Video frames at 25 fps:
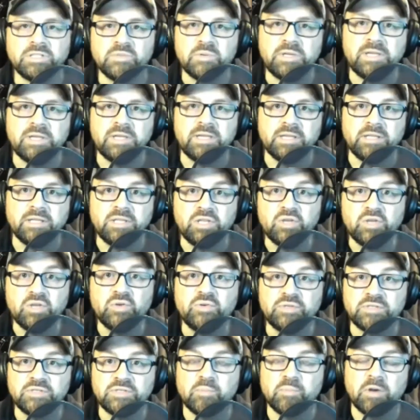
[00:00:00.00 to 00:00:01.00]
we
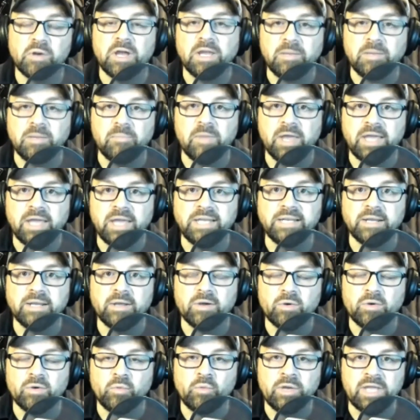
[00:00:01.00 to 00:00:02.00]
use BrakeMate,
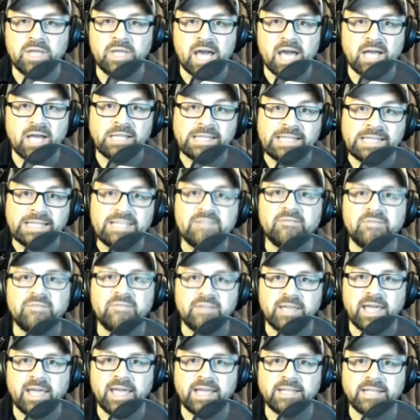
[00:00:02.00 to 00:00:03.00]
we
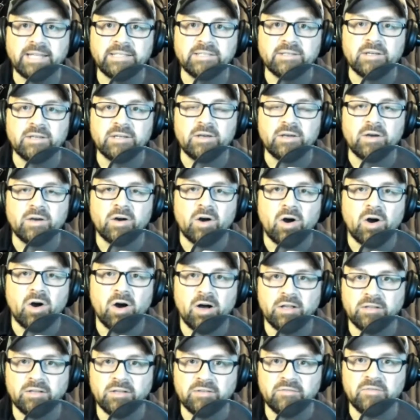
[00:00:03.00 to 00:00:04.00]
alleviate
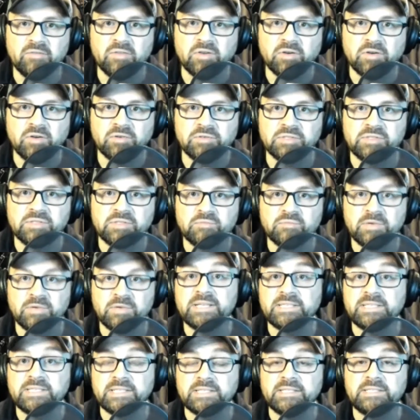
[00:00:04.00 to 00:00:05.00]
all of those
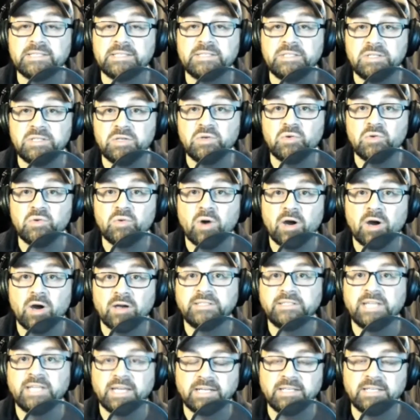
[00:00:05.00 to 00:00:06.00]
risks to our
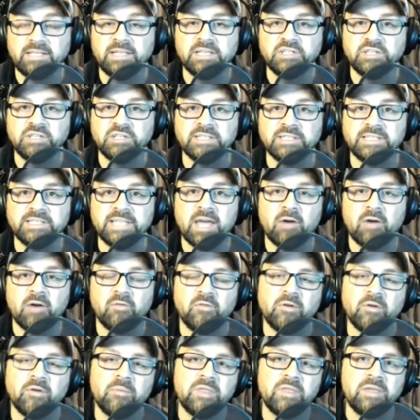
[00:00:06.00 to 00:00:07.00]
technicians. Now,
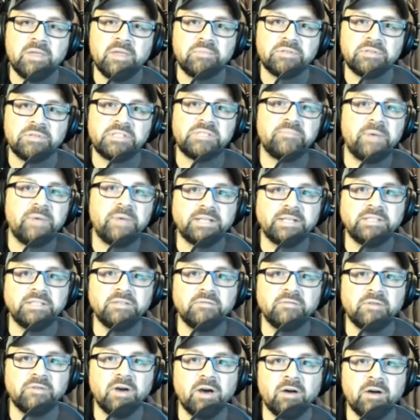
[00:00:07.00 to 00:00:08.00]
from the
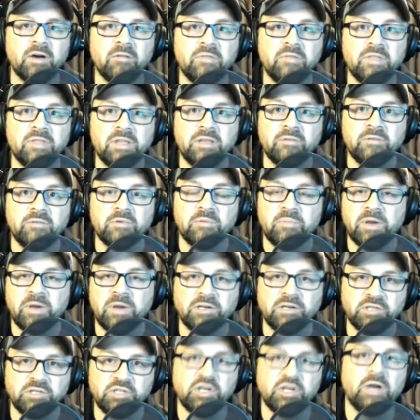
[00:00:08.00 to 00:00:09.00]
perspective of the
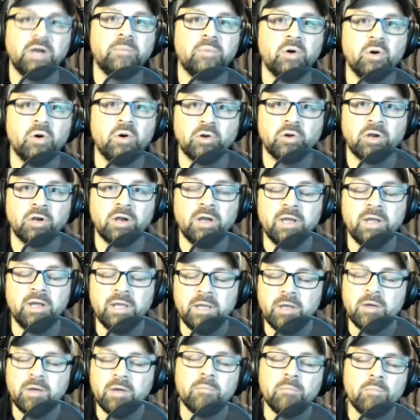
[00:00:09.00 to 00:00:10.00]
repair shop owner,
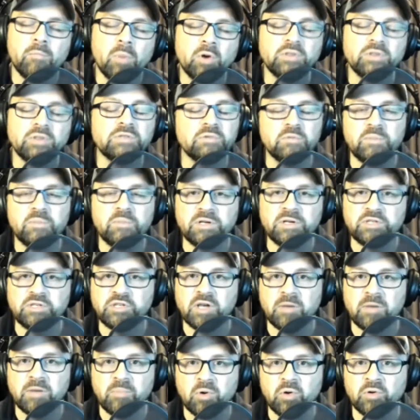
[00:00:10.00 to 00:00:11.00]
most repair
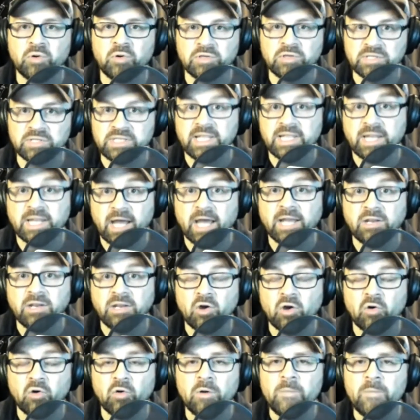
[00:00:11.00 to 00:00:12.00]
shop owners that I
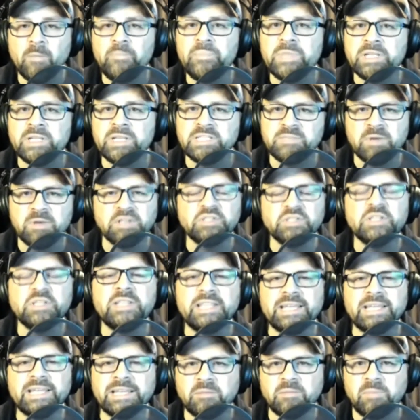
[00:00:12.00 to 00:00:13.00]
know, especially
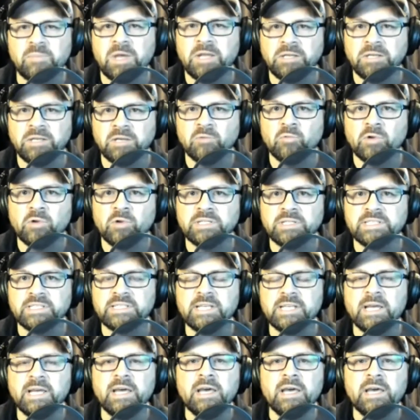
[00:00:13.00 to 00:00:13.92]
the independent ones,